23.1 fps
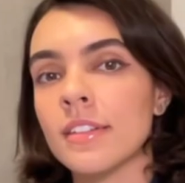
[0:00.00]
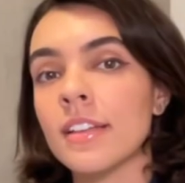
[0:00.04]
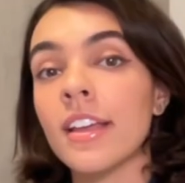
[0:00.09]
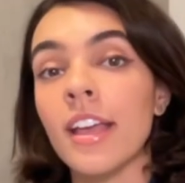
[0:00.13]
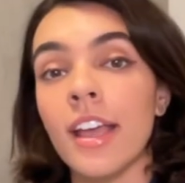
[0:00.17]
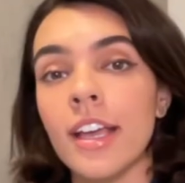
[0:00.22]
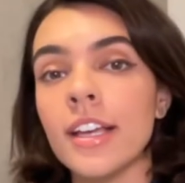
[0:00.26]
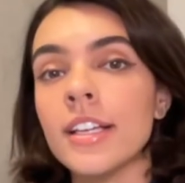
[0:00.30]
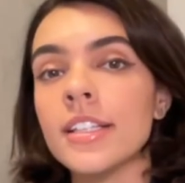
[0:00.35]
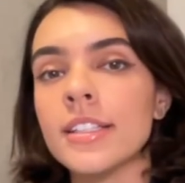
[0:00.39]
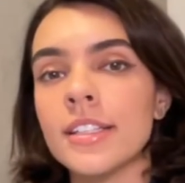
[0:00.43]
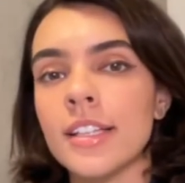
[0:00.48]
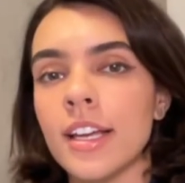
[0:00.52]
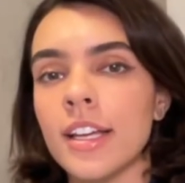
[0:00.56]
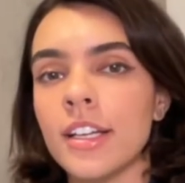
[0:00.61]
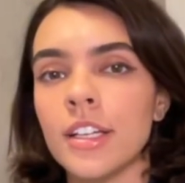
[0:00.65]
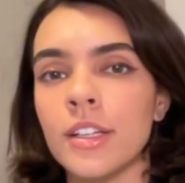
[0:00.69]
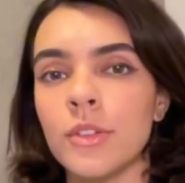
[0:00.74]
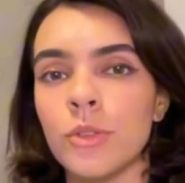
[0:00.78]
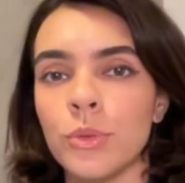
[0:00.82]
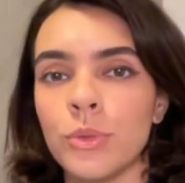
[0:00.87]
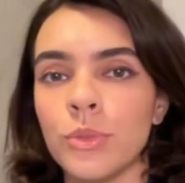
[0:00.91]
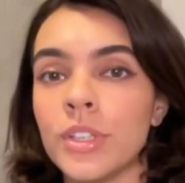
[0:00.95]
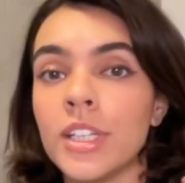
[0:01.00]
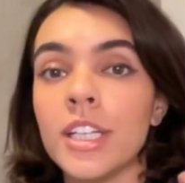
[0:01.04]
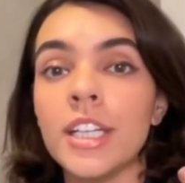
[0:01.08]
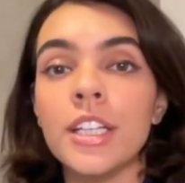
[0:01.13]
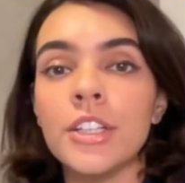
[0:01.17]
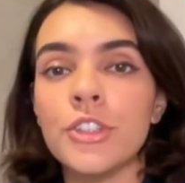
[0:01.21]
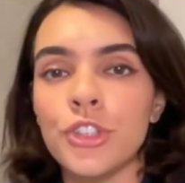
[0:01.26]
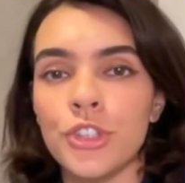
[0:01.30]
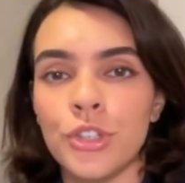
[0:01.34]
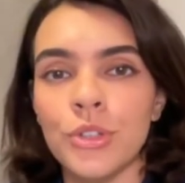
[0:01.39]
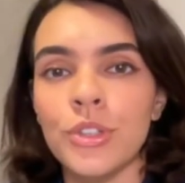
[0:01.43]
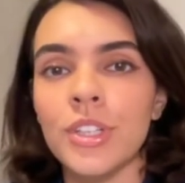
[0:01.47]
case that you
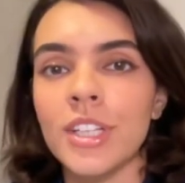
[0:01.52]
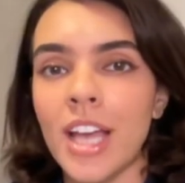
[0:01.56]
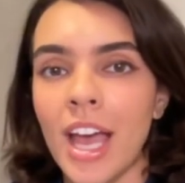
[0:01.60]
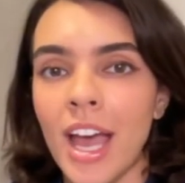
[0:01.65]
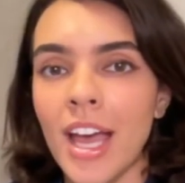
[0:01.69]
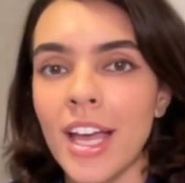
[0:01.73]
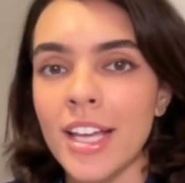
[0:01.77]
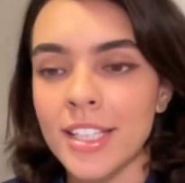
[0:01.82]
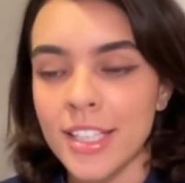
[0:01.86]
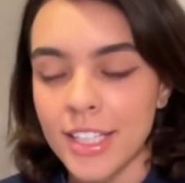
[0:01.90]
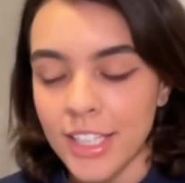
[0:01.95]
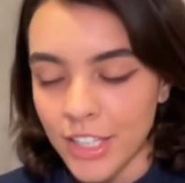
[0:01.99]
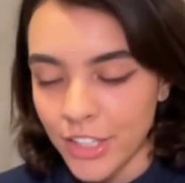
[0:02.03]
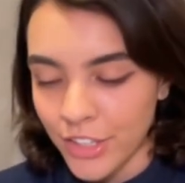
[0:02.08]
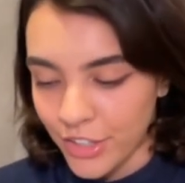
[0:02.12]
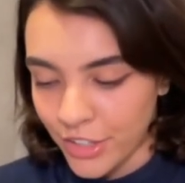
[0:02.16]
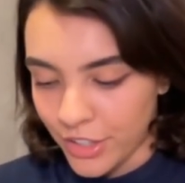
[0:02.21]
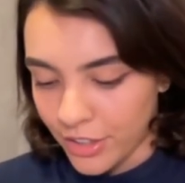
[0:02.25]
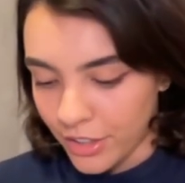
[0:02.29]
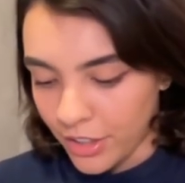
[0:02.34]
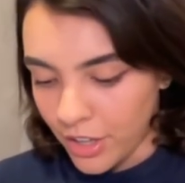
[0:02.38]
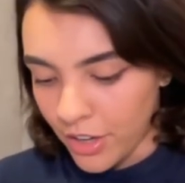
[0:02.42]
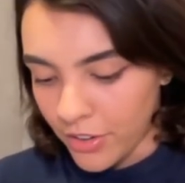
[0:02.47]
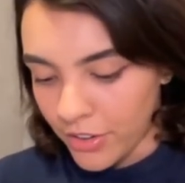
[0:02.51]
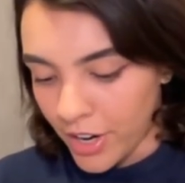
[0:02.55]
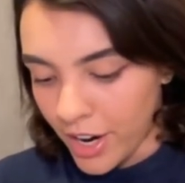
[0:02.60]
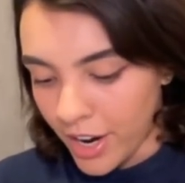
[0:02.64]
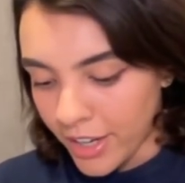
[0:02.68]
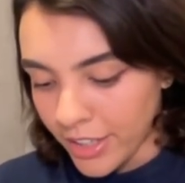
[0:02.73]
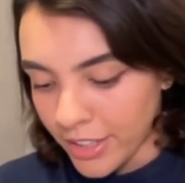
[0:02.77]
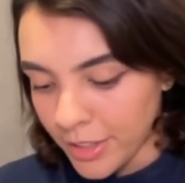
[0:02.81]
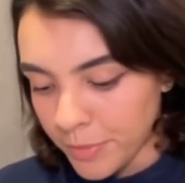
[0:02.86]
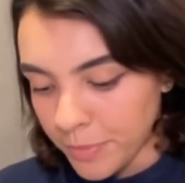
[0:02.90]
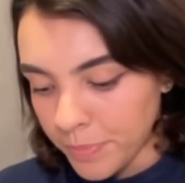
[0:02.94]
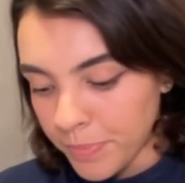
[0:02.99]
need to guess here, all
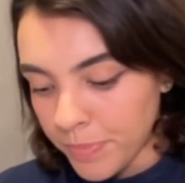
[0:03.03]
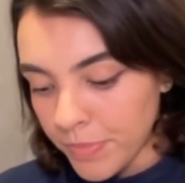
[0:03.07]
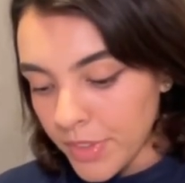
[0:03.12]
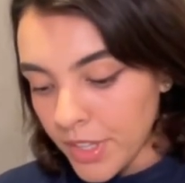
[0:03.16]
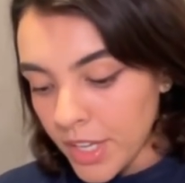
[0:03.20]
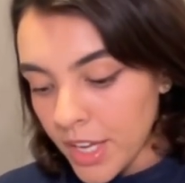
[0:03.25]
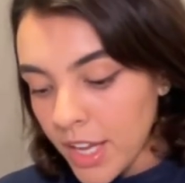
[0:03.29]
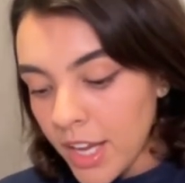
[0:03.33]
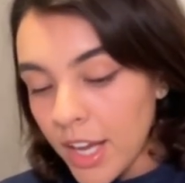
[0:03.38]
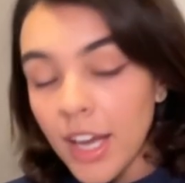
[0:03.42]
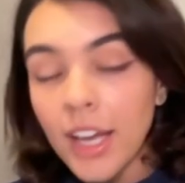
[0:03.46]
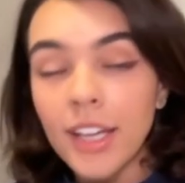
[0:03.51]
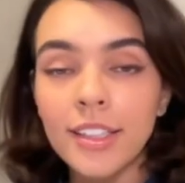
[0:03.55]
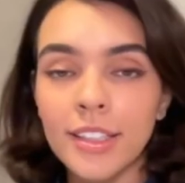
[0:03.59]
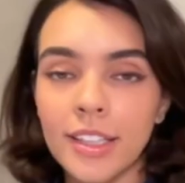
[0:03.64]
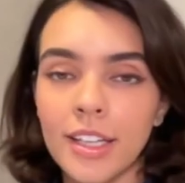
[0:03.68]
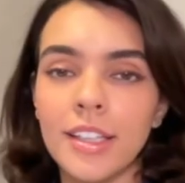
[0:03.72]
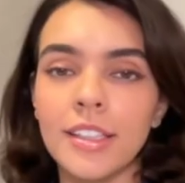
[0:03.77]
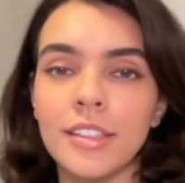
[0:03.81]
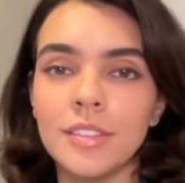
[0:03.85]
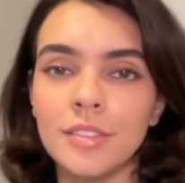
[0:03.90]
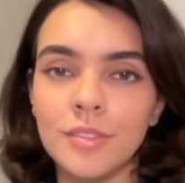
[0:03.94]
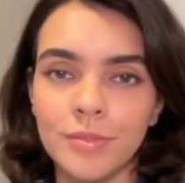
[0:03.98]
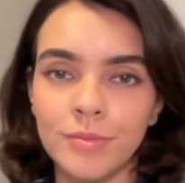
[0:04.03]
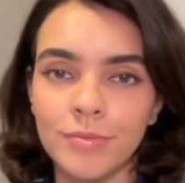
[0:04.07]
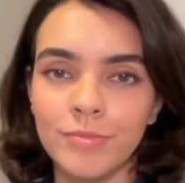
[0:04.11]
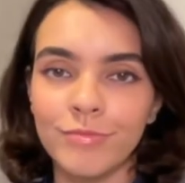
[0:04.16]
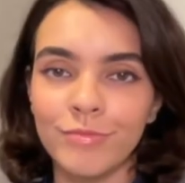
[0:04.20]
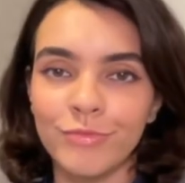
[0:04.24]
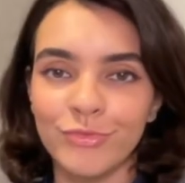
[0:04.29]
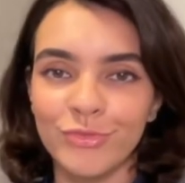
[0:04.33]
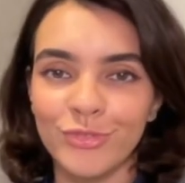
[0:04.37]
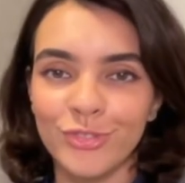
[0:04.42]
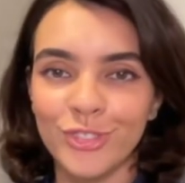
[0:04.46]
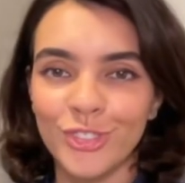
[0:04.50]
right? And then
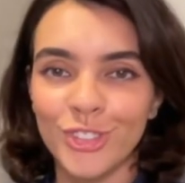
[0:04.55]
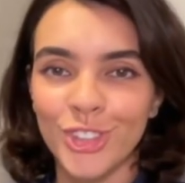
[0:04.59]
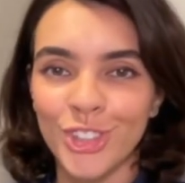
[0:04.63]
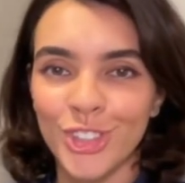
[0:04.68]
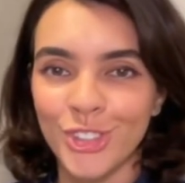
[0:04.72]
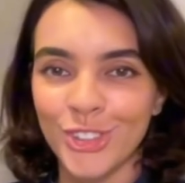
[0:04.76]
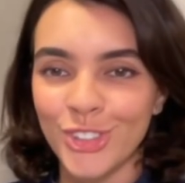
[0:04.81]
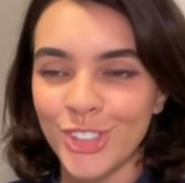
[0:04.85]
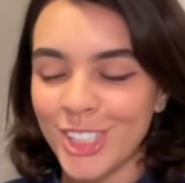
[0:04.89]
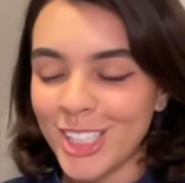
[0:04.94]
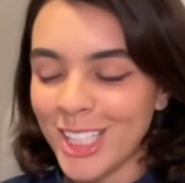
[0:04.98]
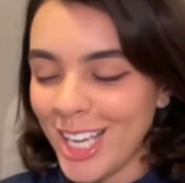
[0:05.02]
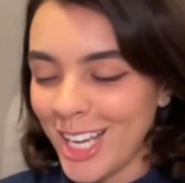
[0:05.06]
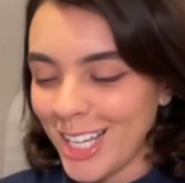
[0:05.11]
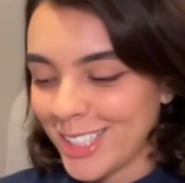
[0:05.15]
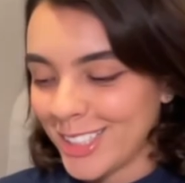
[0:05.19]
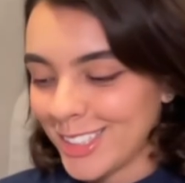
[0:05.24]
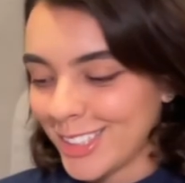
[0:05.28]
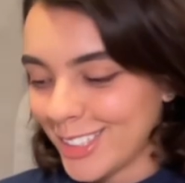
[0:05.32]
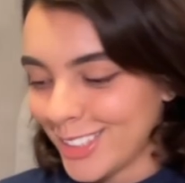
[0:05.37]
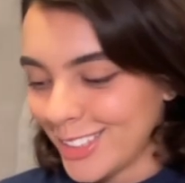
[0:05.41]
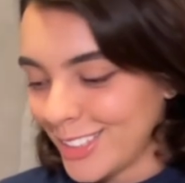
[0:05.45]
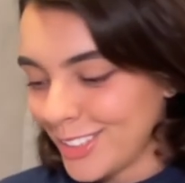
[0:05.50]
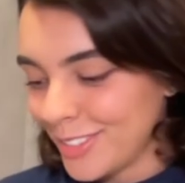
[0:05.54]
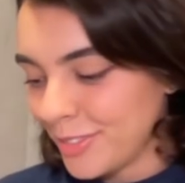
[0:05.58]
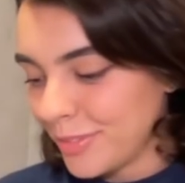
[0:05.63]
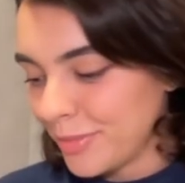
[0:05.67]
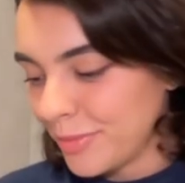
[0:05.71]
choose the answer.